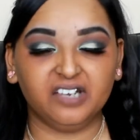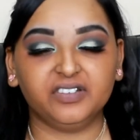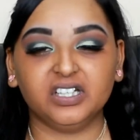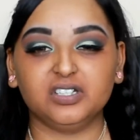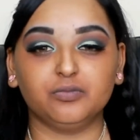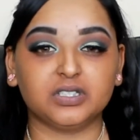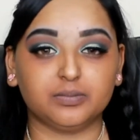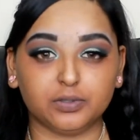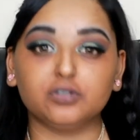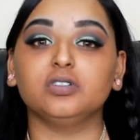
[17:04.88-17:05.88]
F13 was a
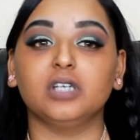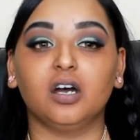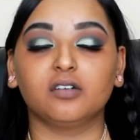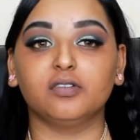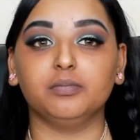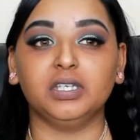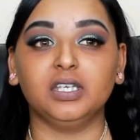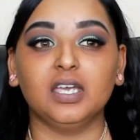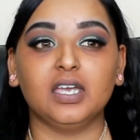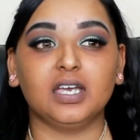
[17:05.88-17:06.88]
bit too dark for
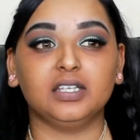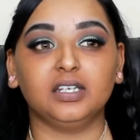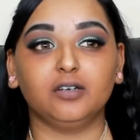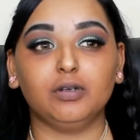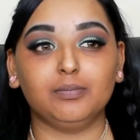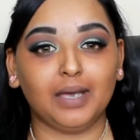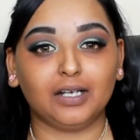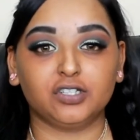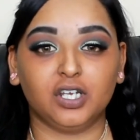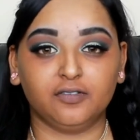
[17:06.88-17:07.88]
me and then I went
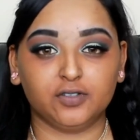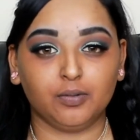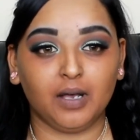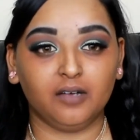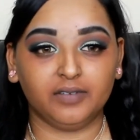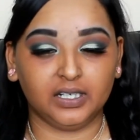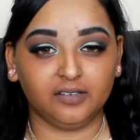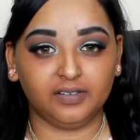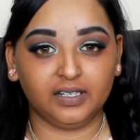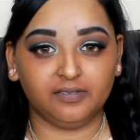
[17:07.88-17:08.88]
back to F12 and
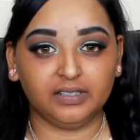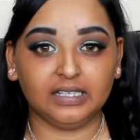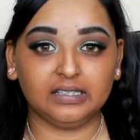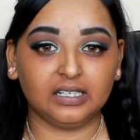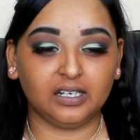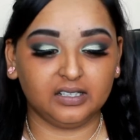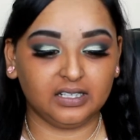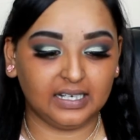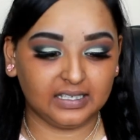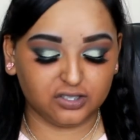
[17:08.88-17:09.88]
F11 and then I
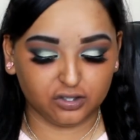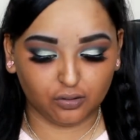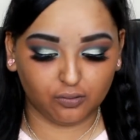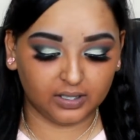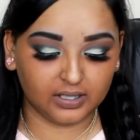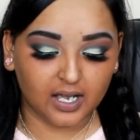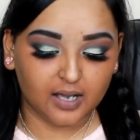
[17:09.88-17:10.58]
realized you know what